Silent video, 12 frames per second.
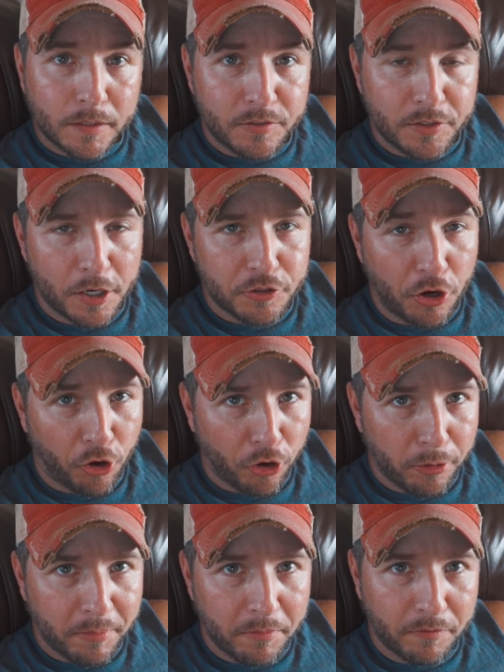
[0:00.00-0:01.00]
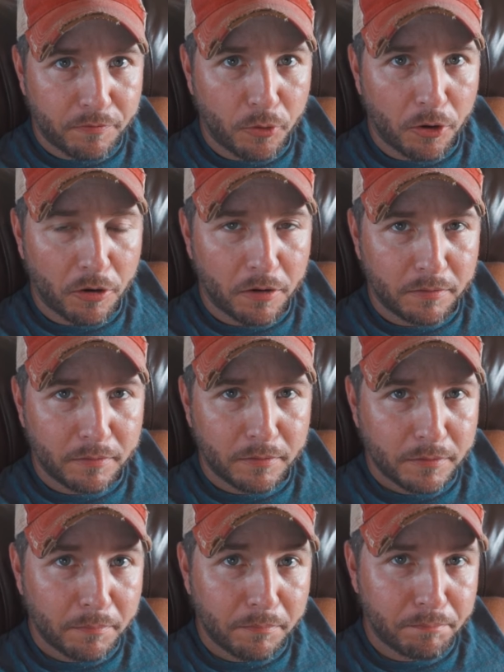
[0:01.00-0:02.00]
Is there a term for
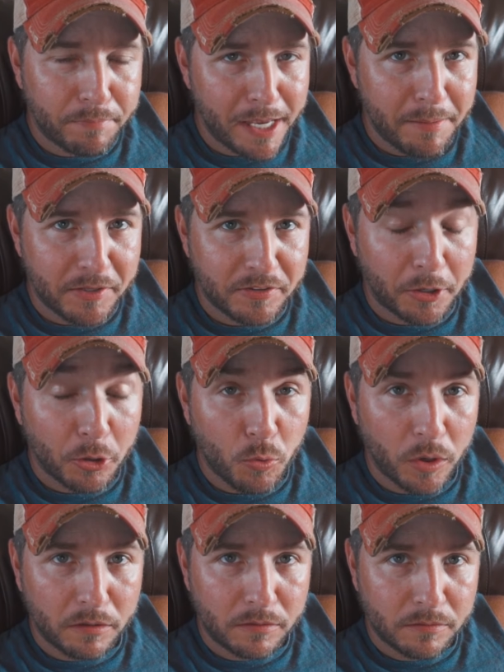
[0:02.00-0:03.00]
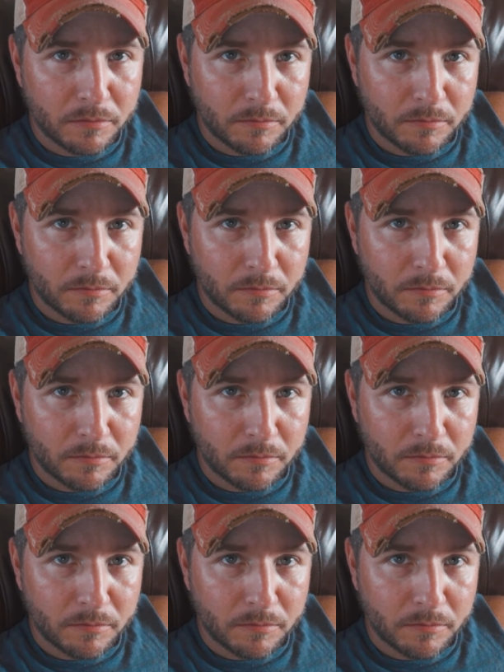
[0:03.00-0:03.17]
babies that are quail?